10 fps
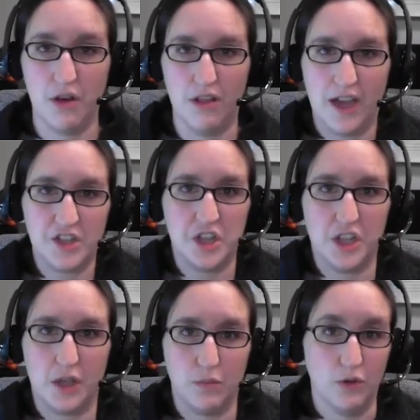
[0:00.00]
I'll actually
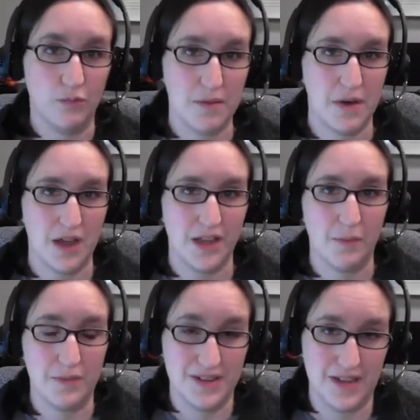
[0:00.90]
like move my body
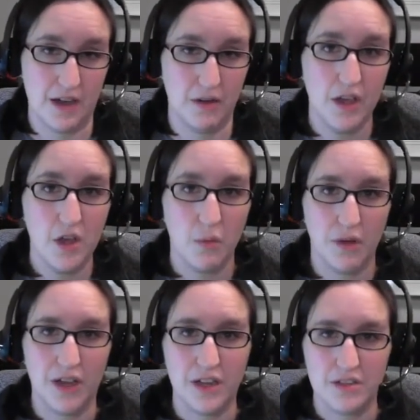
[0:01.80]
up and down
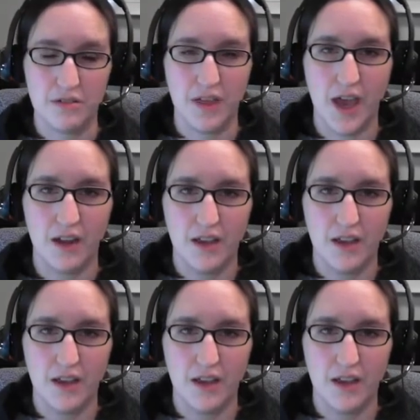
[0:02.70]
when I do that.